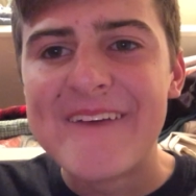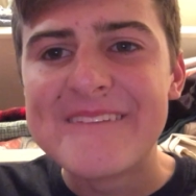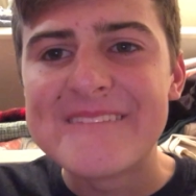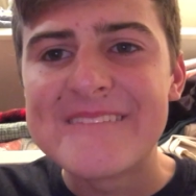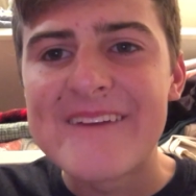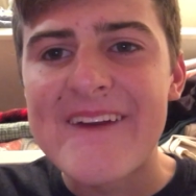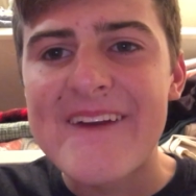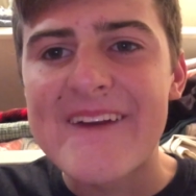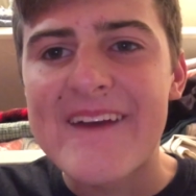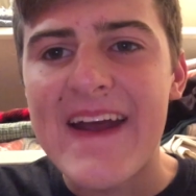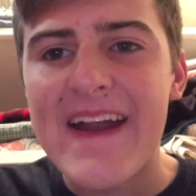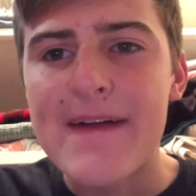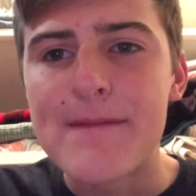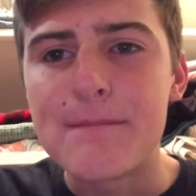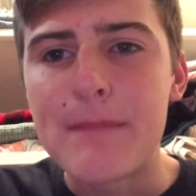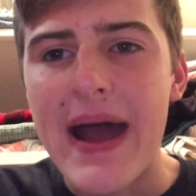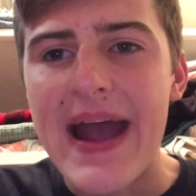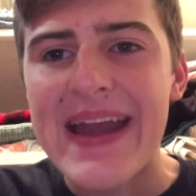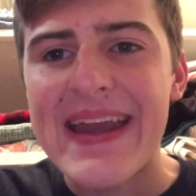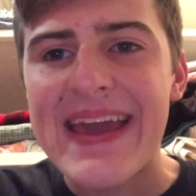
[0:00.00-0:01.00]
where you're kind of
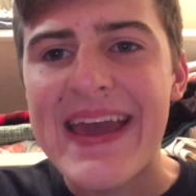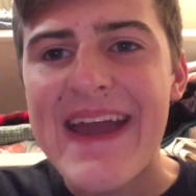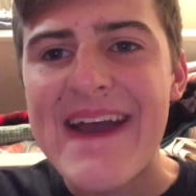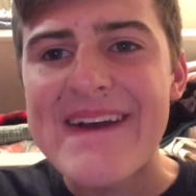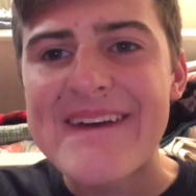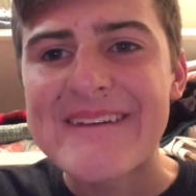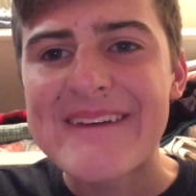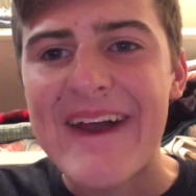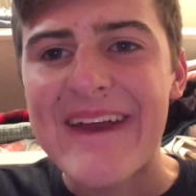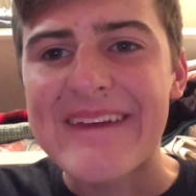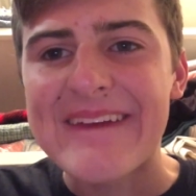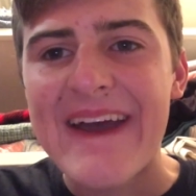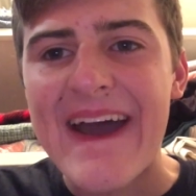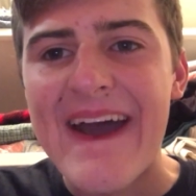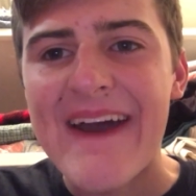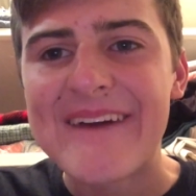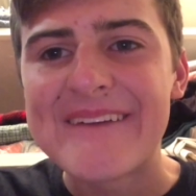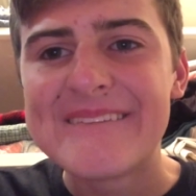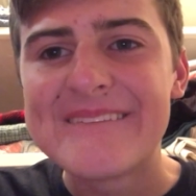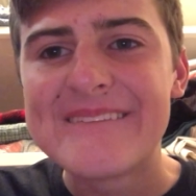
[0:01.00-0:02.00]
biting it like
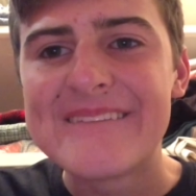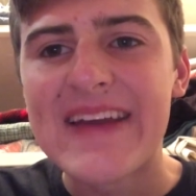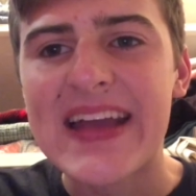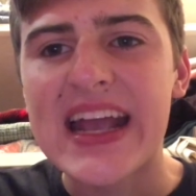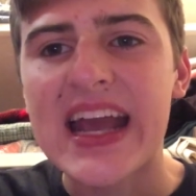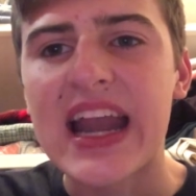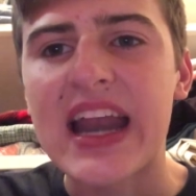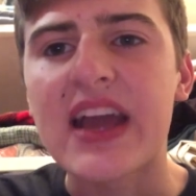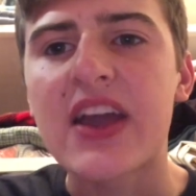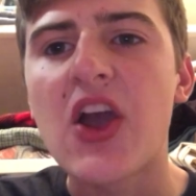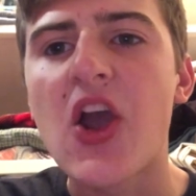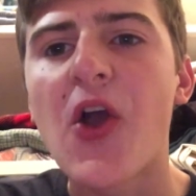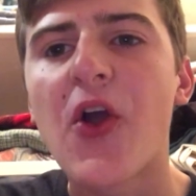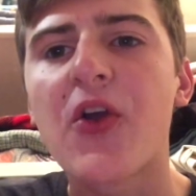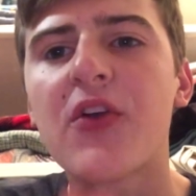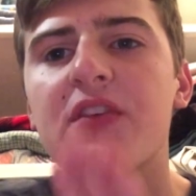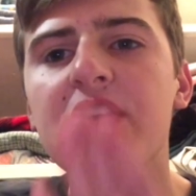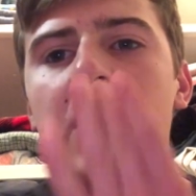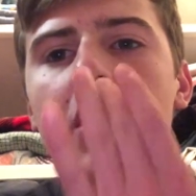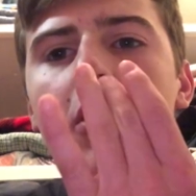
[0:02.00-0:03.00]
that, and kind of
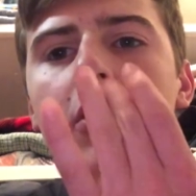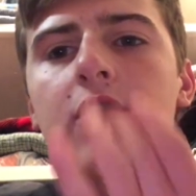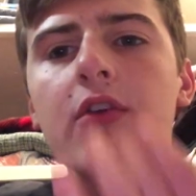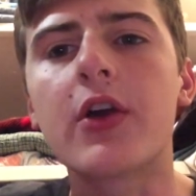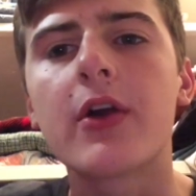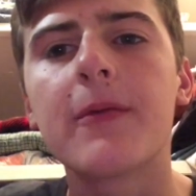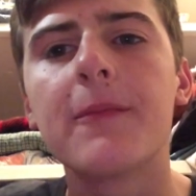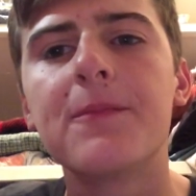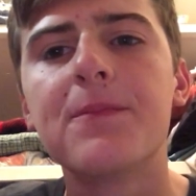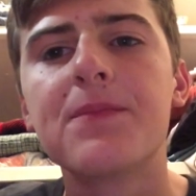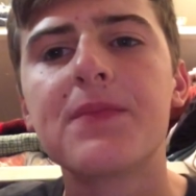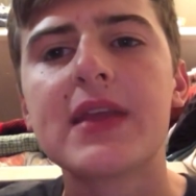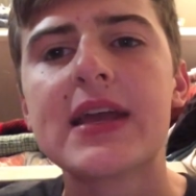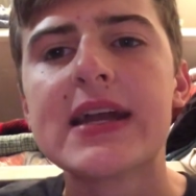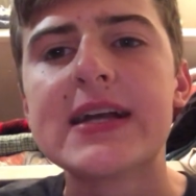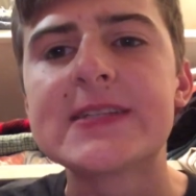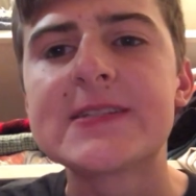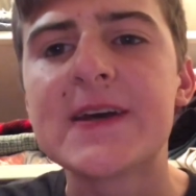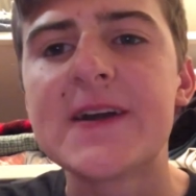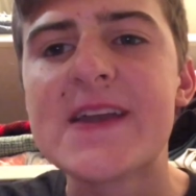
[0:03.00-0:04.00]
curve it over.
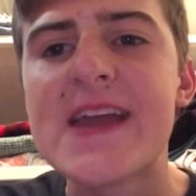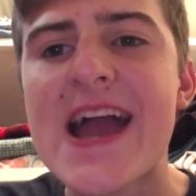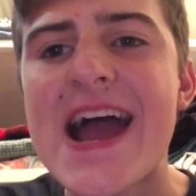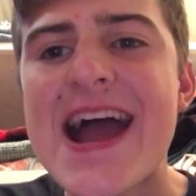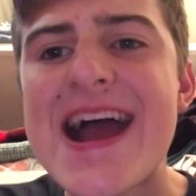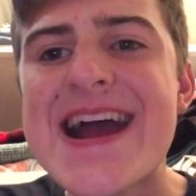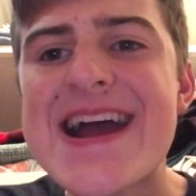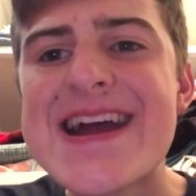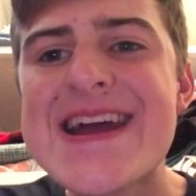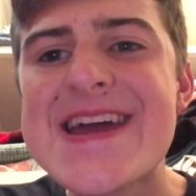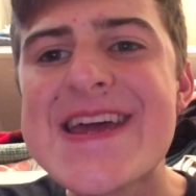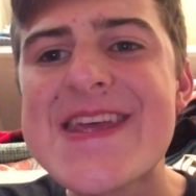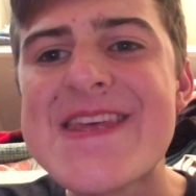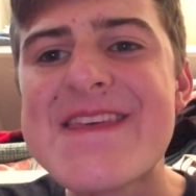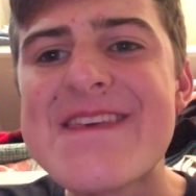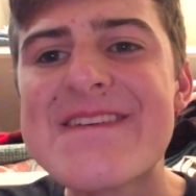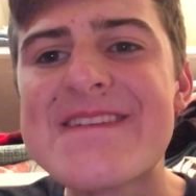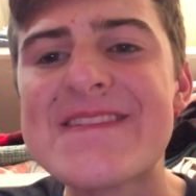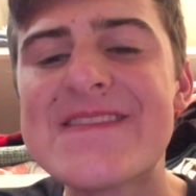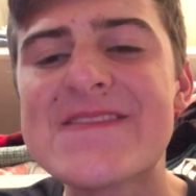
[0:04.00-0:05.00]
So
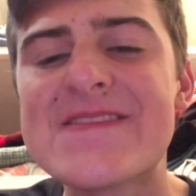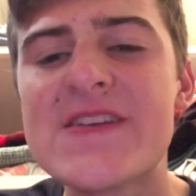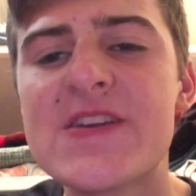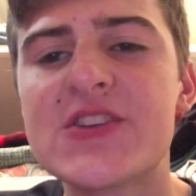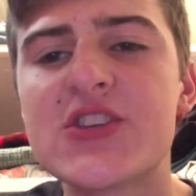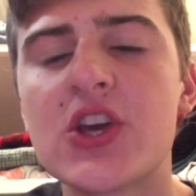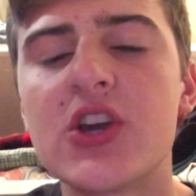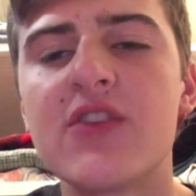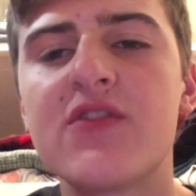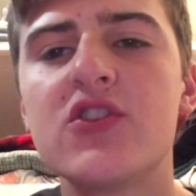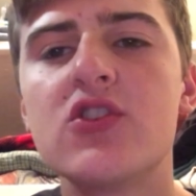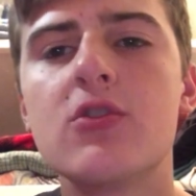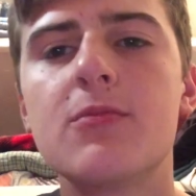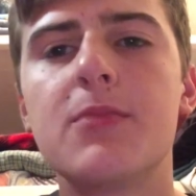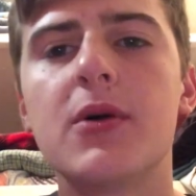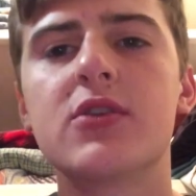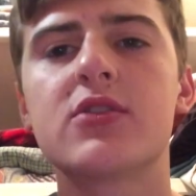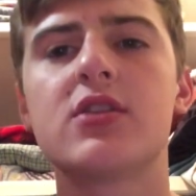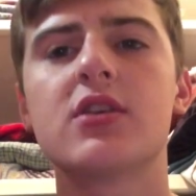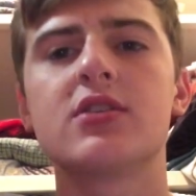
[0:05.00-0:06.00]
so if you do
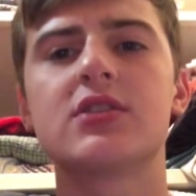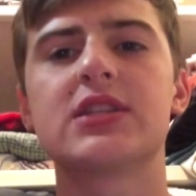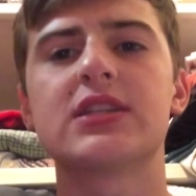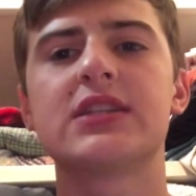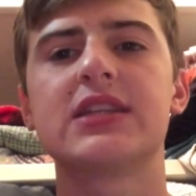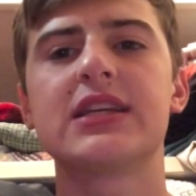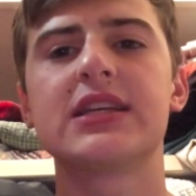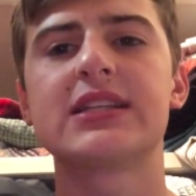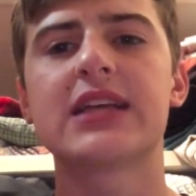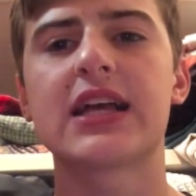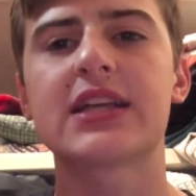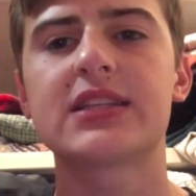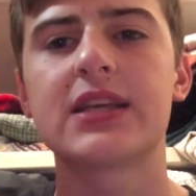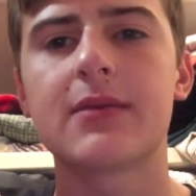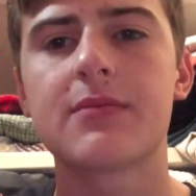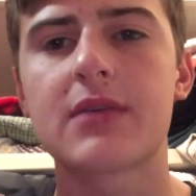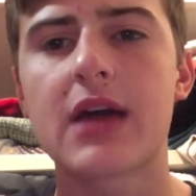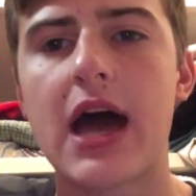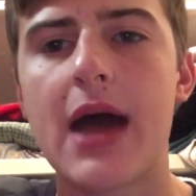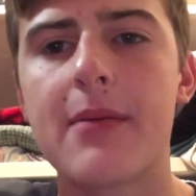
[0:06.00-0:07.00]
both those at the exact
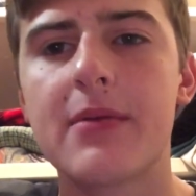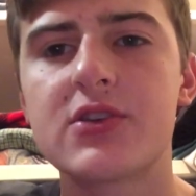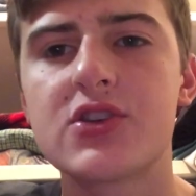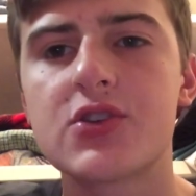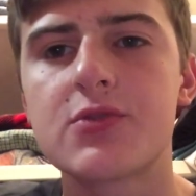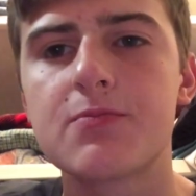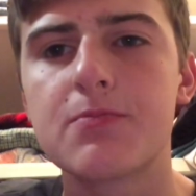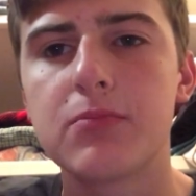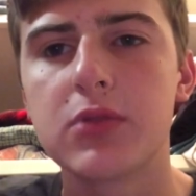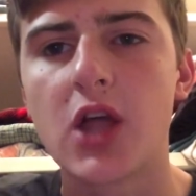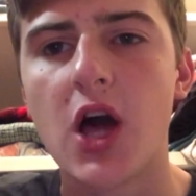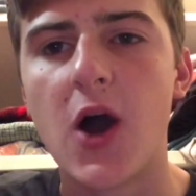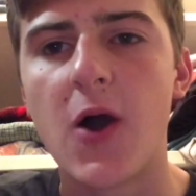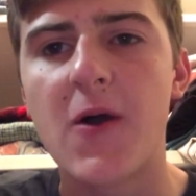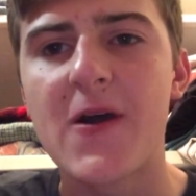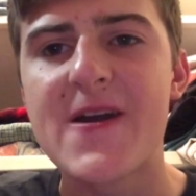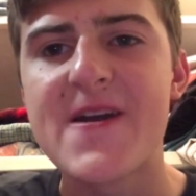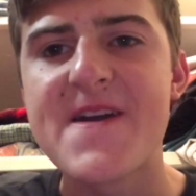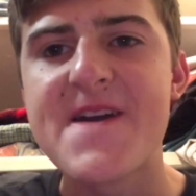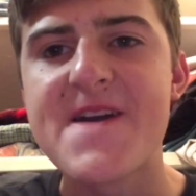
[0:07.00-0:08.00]
same time and just blow,